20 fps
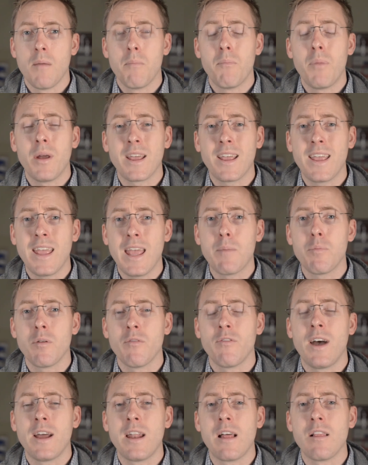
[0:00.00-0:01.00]
but it can
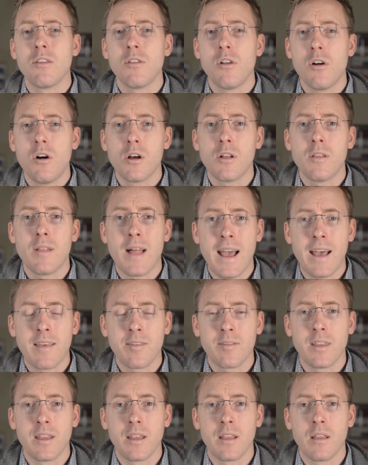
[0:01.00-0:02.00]
provide a
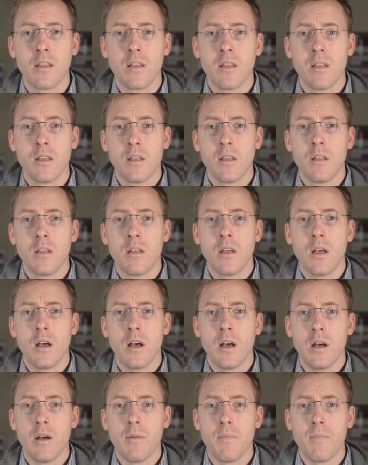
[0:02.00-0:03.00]
long-lasting,
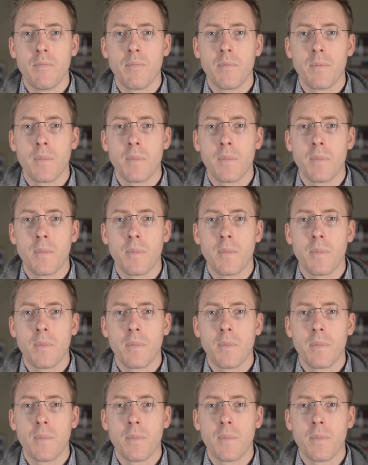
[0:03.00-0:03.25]
a